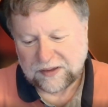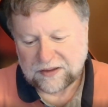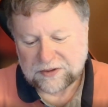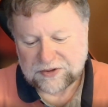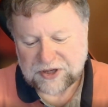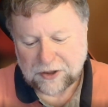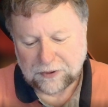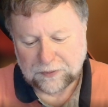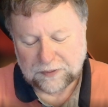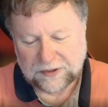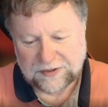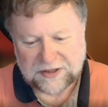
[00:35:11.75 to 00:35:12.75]
So
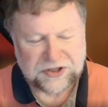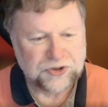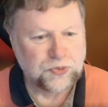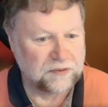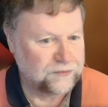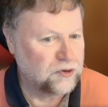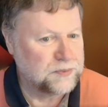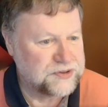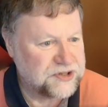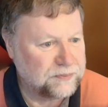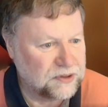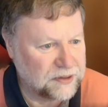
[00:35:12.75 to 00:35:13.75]
this is one form of
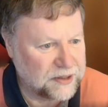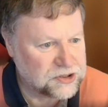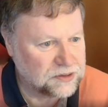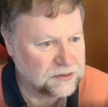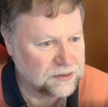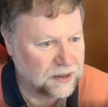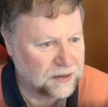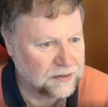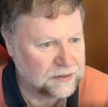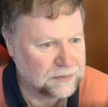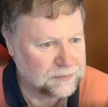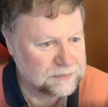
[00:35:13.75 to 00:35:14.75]
simulation.
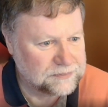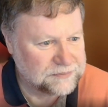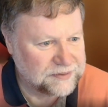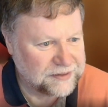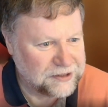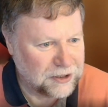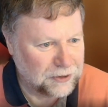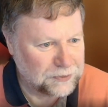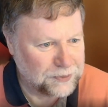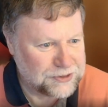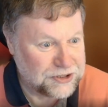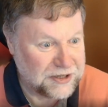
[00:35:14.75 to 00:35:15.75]
You know,
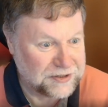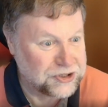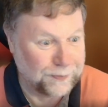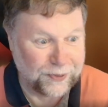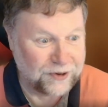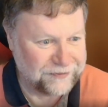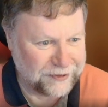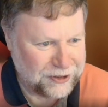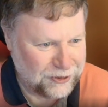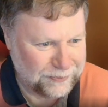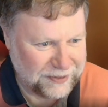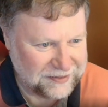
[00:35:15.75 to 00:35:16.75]
it's the perfect
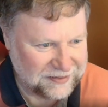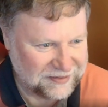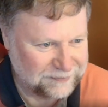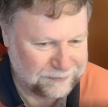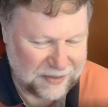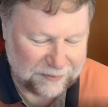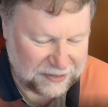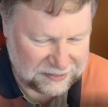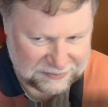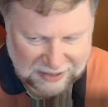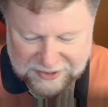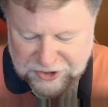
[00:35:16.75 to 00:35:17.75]
qubit, maybe
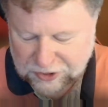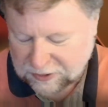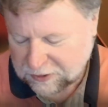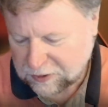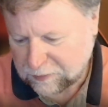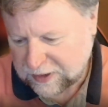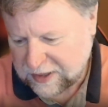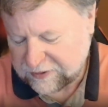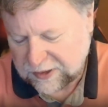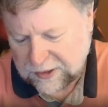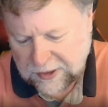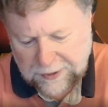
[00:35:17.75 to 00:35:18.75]
logical or whatever.
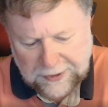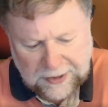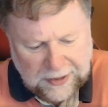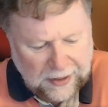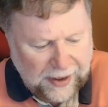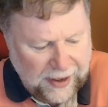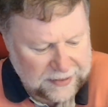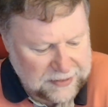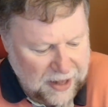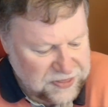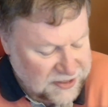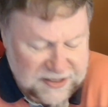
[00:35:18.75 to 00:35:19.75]
And
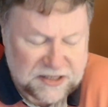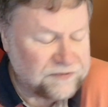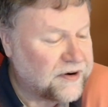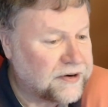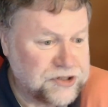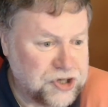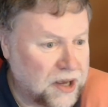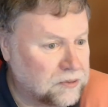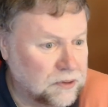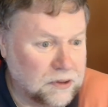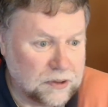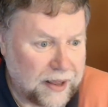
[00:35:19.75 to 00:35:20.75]
this is very
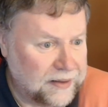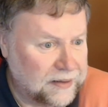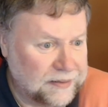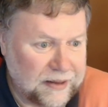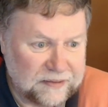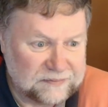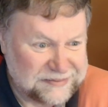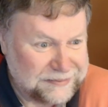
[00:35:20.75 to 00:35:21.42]
general. And in